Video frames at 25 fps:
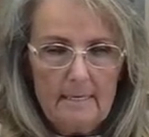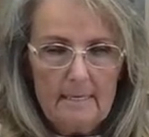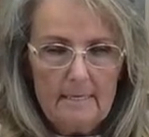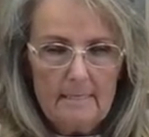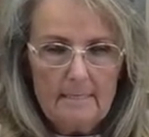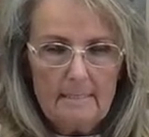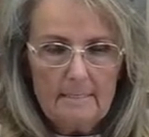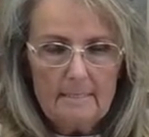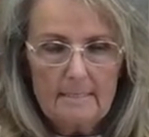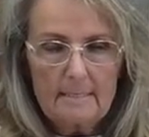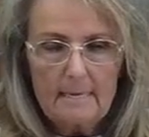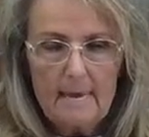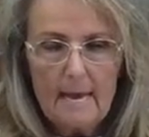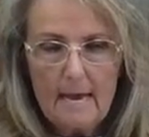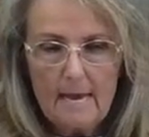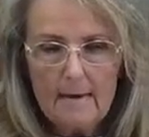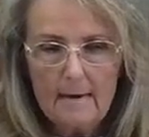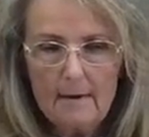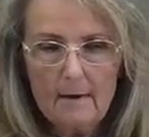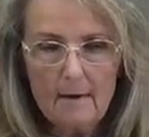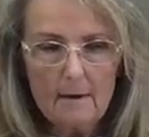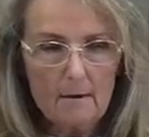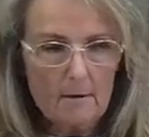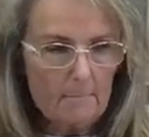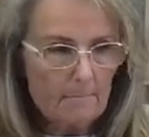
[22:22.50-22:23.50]
It's
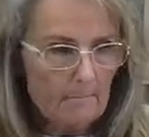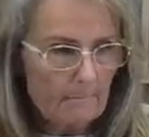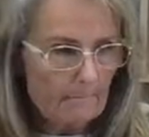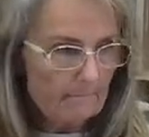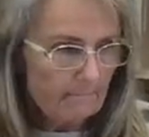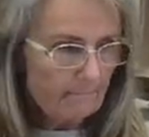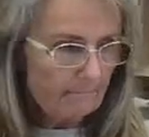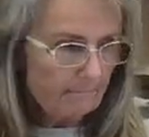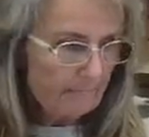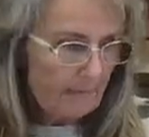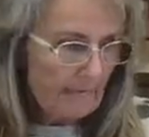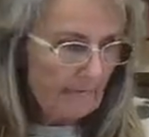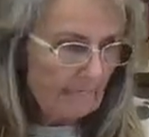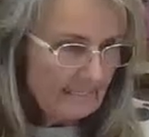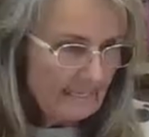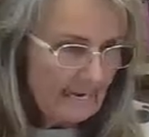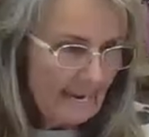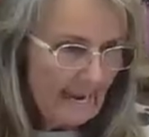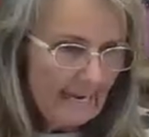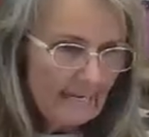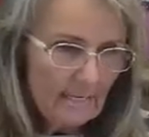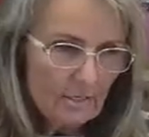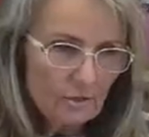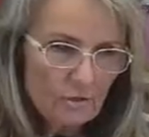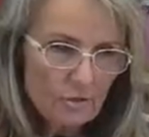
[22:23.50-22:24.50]
got
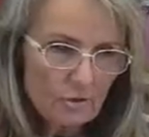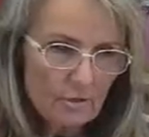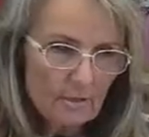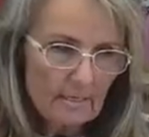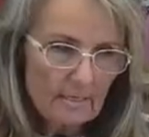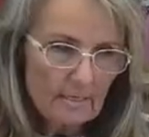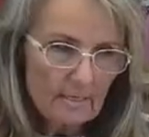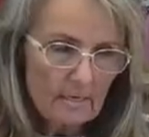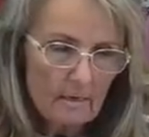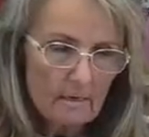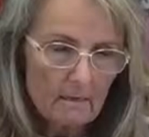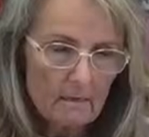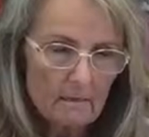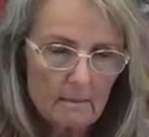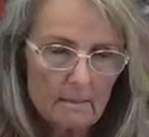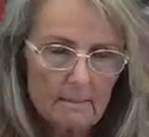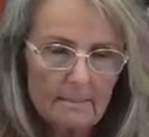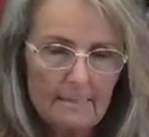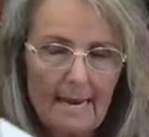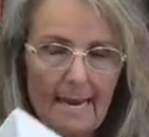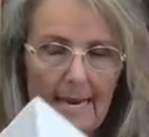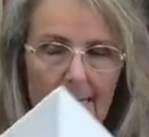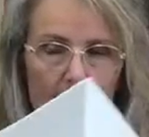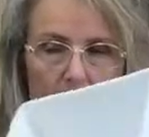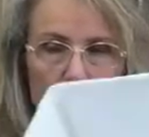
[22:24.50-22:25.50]

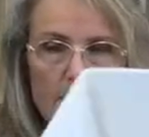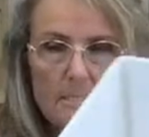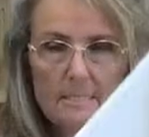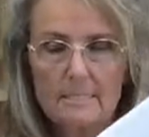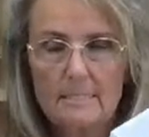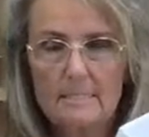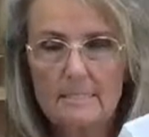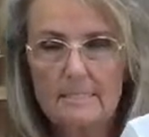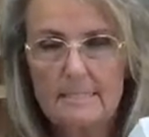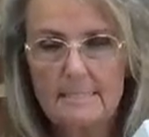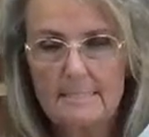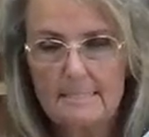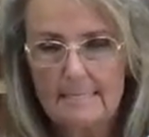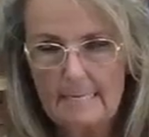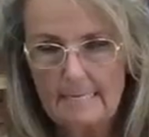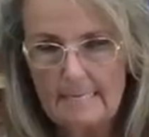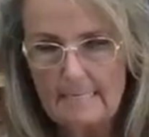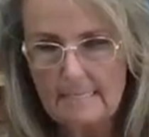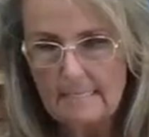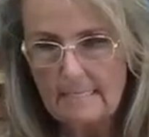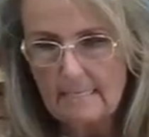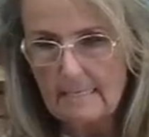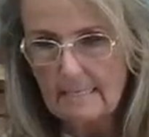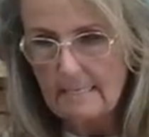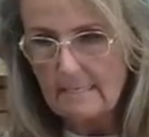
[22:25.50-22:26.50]
Italian
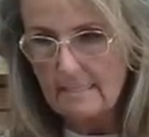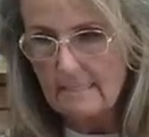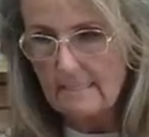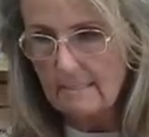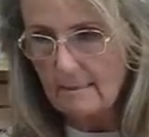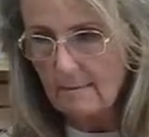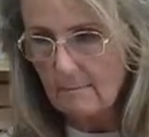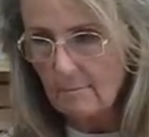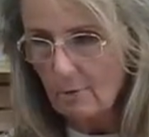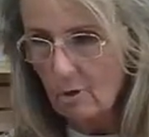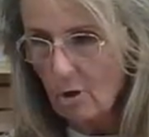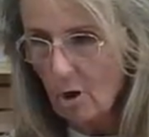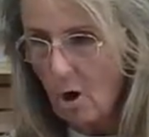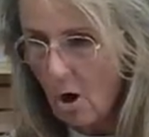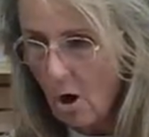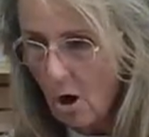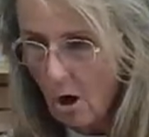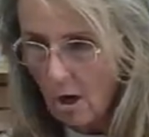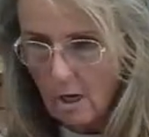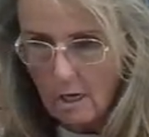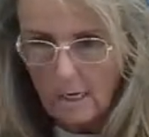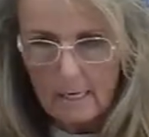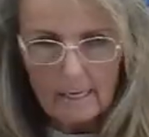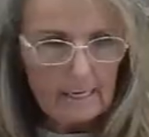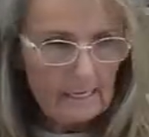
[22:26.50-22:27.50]
seasoning, some
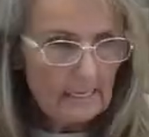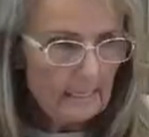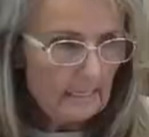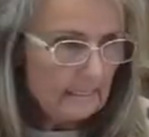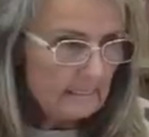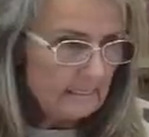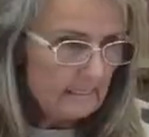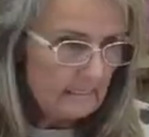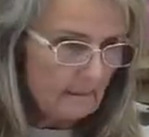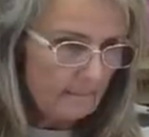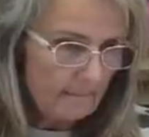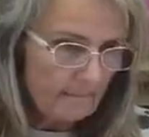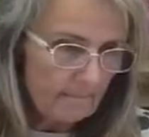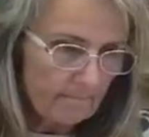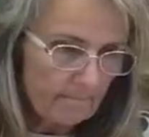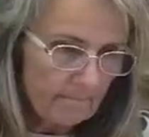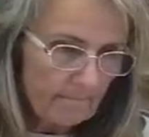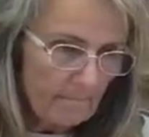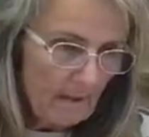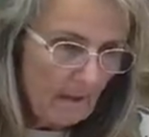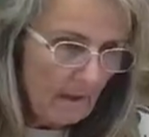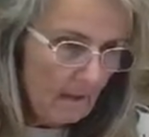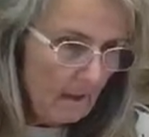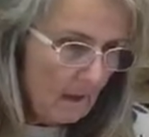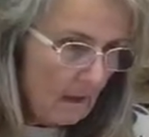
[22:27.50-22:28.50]
garlic, some
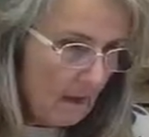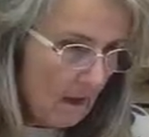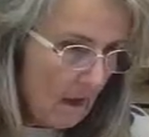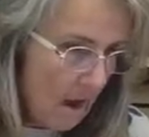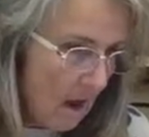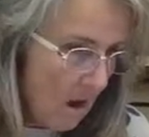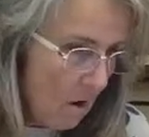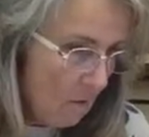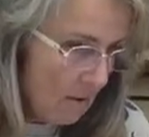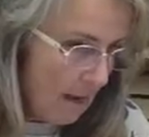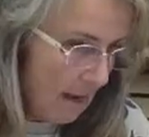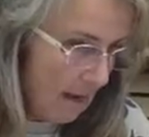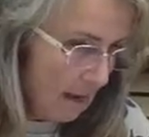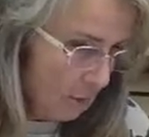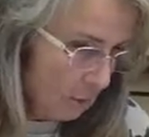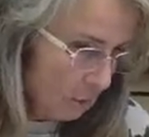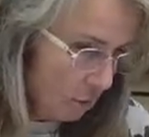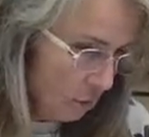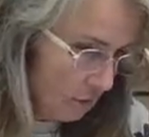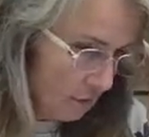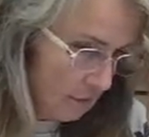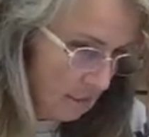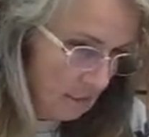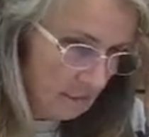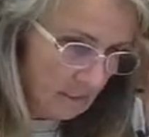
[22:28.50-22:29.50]
all kind of
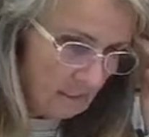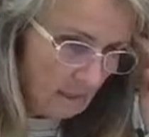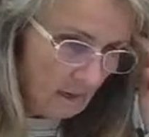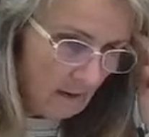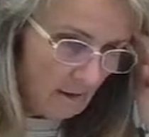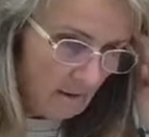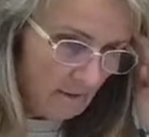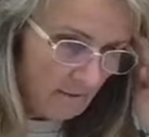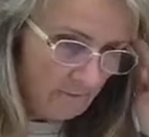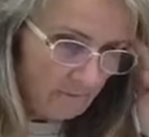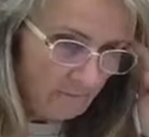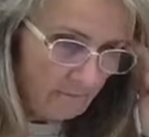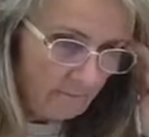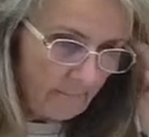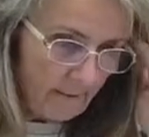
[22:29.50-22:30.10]
good stuff.